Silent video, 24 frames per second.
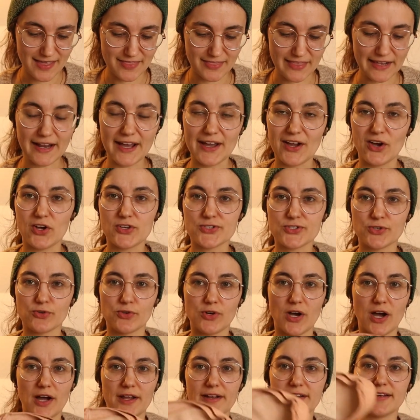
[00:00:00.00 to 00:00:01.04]
Then I also
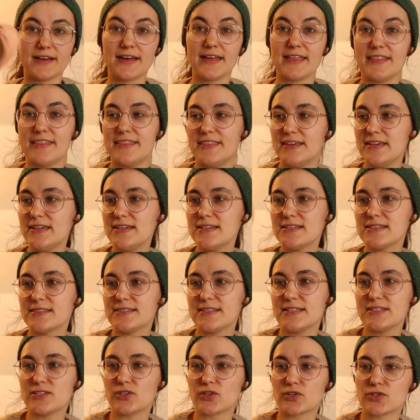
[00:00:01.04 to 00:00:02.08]
got these.
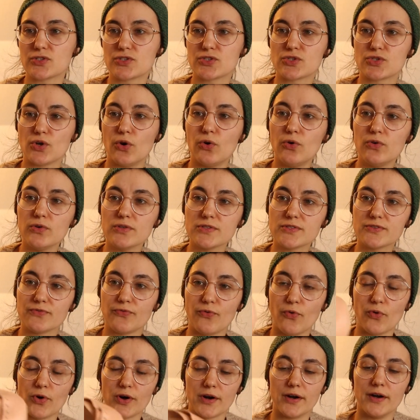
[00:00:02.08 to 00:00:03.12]
These are soles
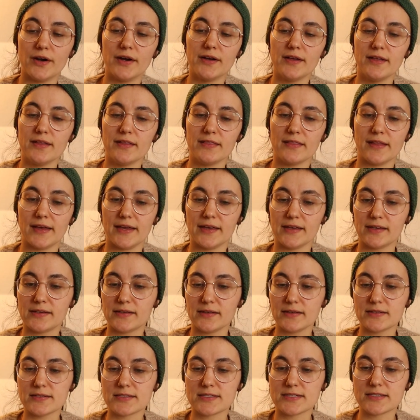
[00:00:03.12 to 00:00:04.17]
for
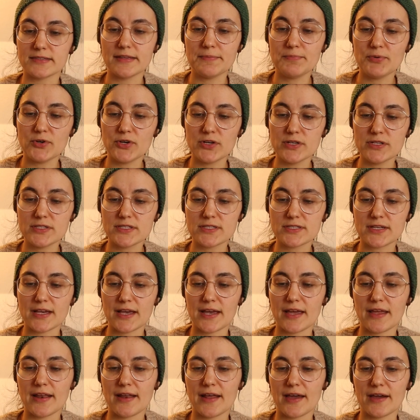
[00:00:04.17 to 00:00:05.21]
like slippers,
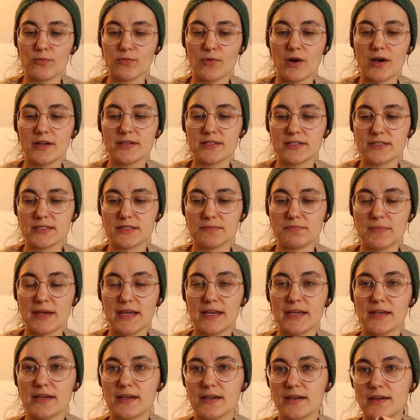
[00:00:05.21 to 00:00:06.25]
and I want to
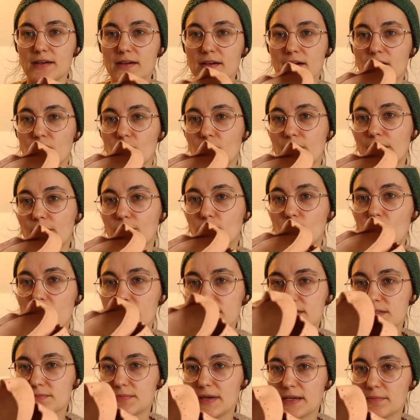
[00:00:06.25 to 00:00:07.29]
make
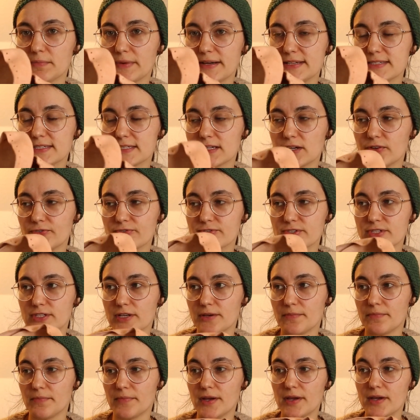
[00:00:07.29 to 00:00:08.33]
myself
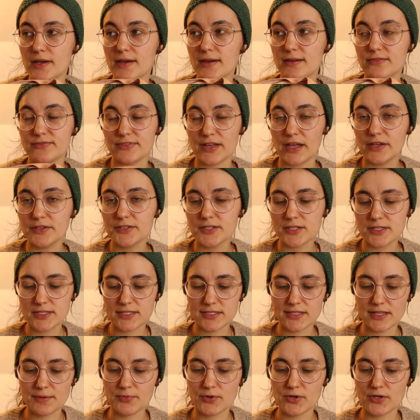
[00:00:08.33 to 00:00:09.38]
some felted
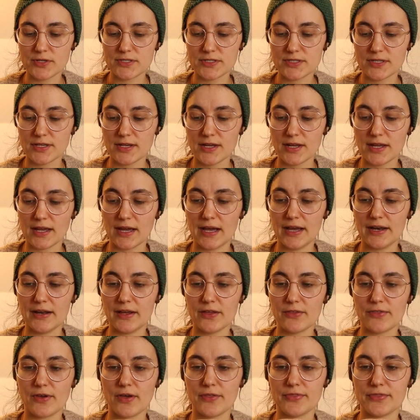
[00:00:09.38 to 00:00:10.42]
slippers, and
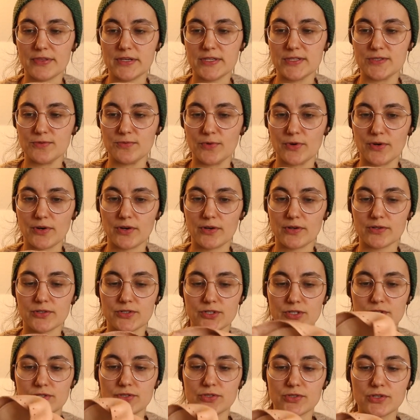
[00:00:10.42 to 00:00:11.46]
I thought these were
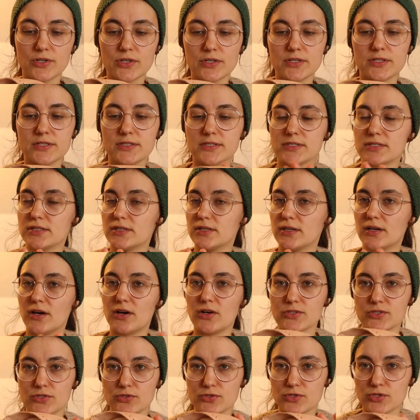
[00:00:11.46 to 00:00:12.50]
just good to
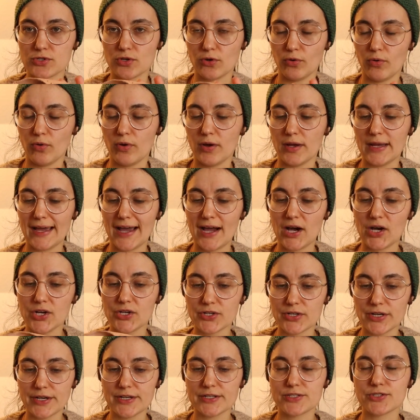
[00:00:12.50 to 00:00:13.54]
also sew
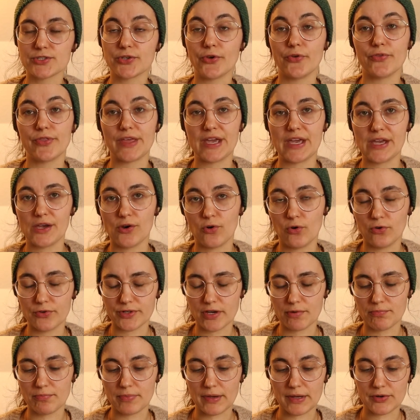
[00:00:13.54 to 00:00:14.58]
under it so they hold
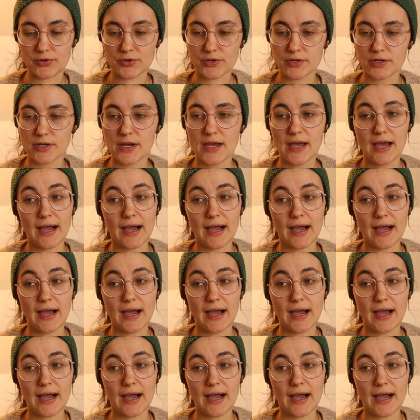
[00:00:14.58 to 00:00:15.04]
up better.